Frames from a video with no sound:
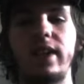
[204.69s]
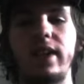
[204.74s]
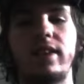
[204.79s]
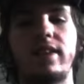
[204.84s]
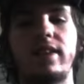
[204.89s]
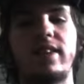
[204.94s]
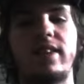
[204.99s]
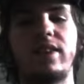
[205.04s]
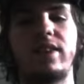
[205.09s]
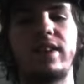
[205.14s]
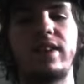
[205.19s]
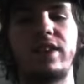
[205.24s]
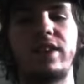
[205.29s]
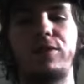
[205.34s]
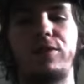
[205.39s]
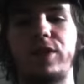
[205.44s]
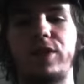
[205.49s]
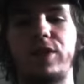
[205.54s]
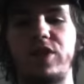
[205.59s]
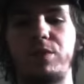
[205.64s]
to tell the
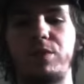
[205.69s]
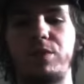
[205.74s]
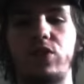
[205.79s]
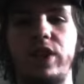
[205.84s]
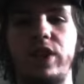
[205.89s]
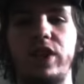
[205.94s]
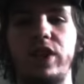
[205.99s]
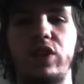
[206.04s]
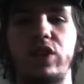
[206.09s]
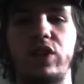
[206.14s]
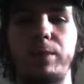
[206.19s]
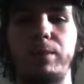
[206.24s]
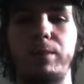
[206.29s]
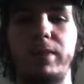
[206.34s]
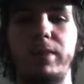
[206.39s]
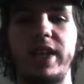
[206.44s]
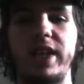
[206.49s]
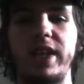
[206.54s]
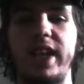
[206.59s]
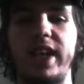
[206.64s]
difference between the
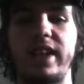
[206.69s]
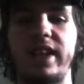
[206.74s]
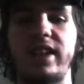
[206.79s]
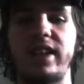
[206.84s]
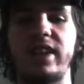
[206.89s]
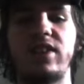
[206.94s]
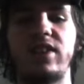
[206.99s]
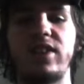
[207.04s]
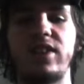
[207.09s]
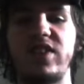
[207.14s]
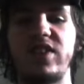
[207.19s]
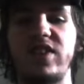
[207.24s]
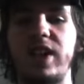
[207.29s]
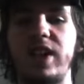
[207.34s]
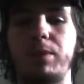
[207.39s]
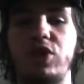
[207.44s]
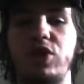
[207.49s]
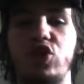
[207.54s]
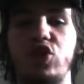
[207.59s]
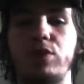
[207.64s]
women and to
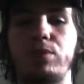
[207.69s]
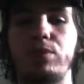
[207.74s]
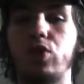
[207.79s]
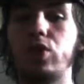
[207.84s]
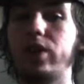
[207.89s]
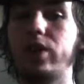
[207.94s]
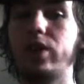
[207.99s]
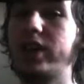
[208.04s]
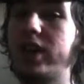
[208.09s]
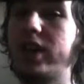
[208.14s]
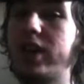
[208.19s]
establish a more